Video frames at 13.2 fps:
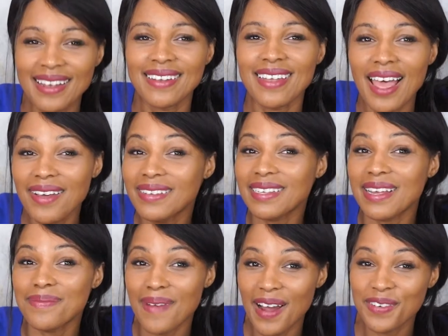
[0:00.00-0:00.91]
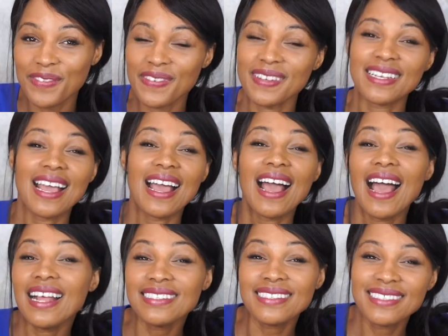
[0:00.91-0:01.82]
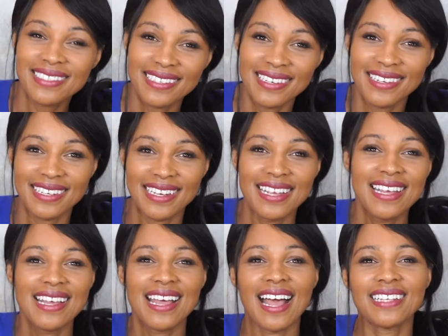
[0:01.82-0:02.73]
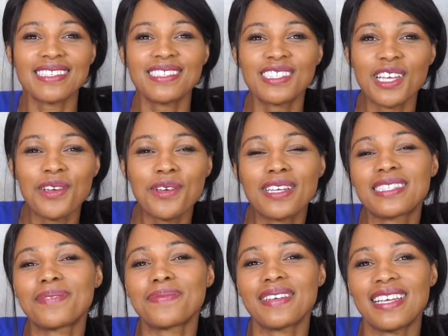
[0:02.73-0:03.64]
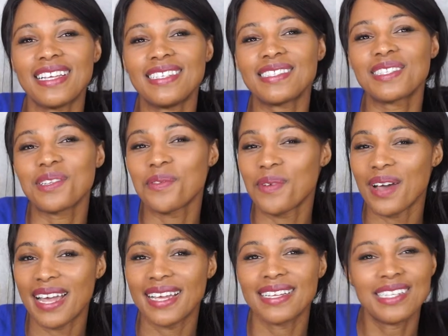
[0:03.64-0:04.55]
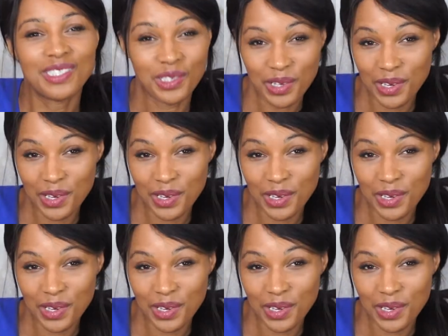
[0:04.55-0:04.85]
Life's a marathon and a journey, and Stoicism is the way to